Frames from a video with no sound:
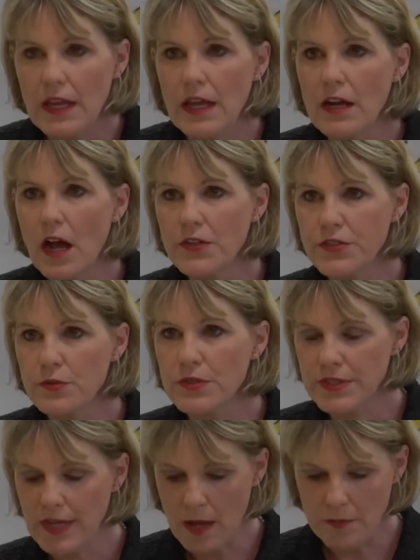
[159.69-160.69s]
It also
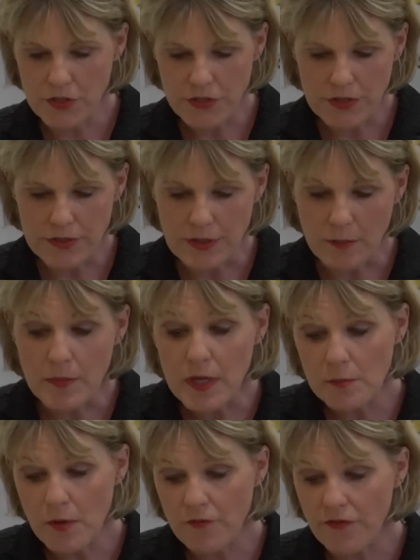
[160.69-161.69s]
establishes a
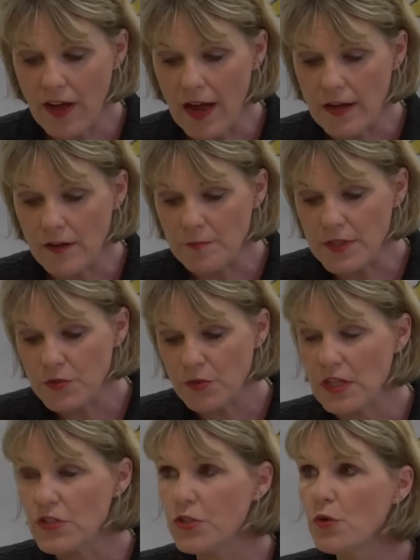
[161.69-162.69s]
minimum fine of
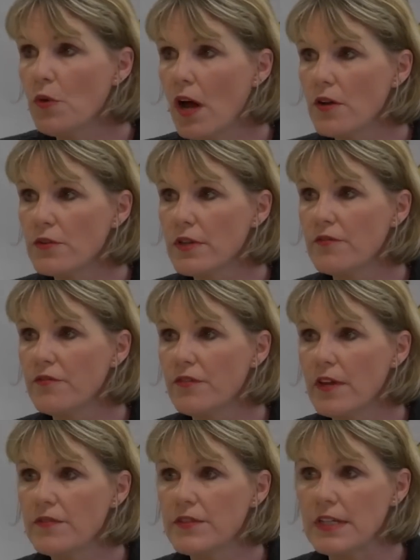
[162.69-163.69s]
between
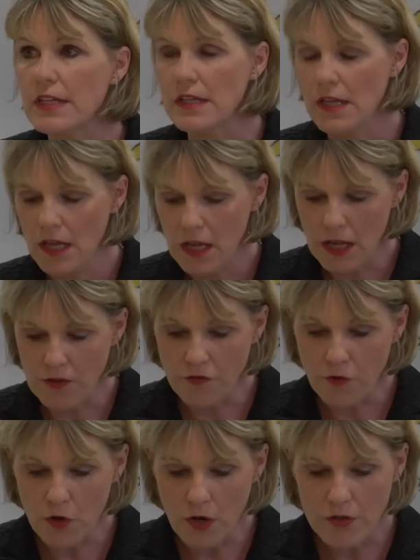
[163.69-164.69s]
$250 and
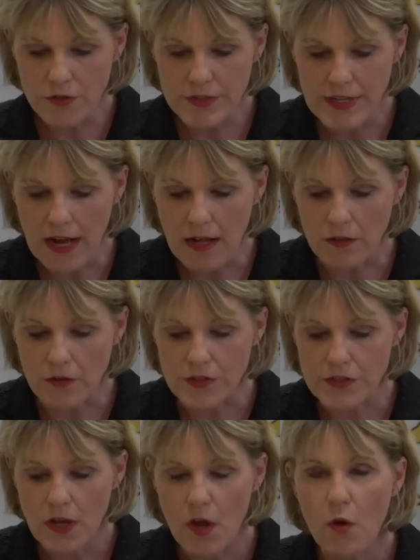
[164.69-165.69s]

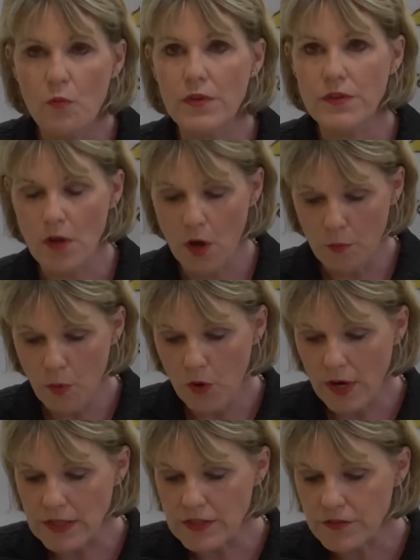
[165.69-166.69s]
$400 with no
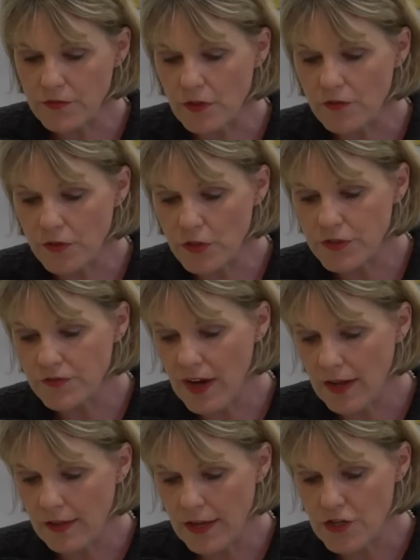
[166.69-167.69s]
points for a first
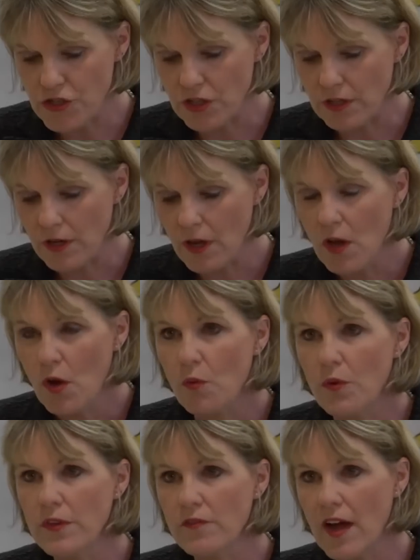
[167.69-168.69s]
violation
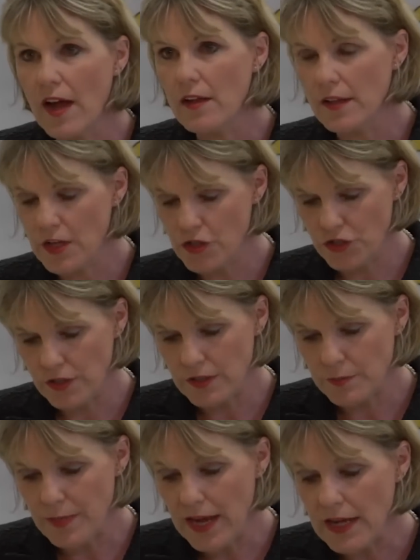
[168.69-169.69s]
when the violation
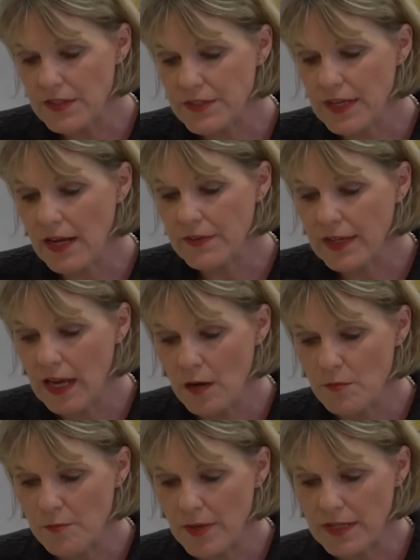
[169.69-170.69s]
is based on the
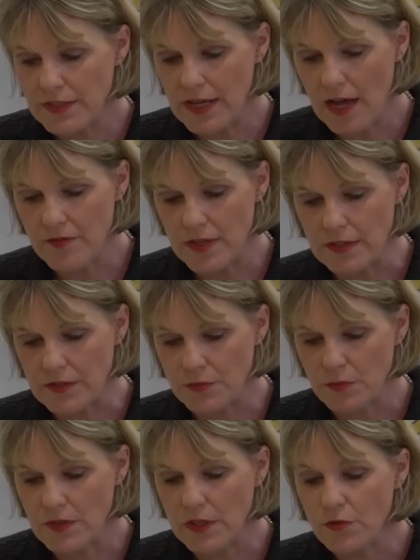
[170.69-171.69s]
camera-based
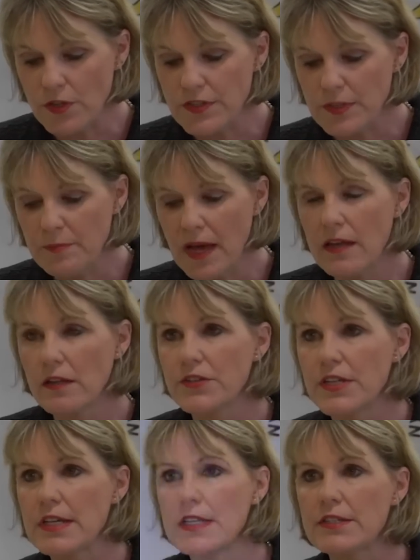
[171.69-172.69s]
evidence with increasing
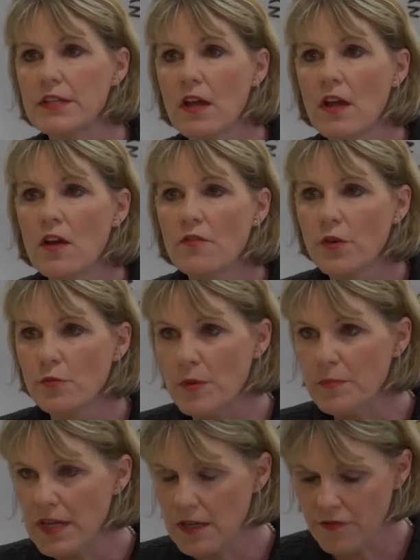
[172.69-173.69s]
penalties for
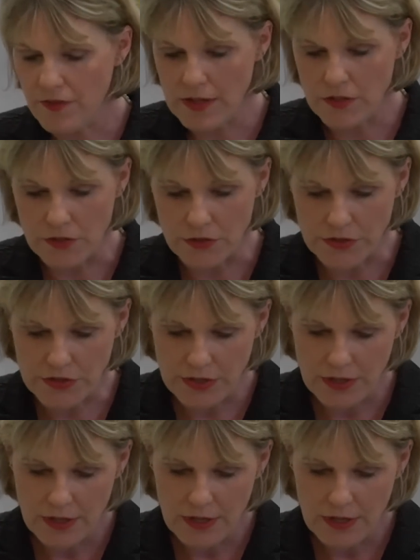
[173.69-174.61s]
repeat offenders.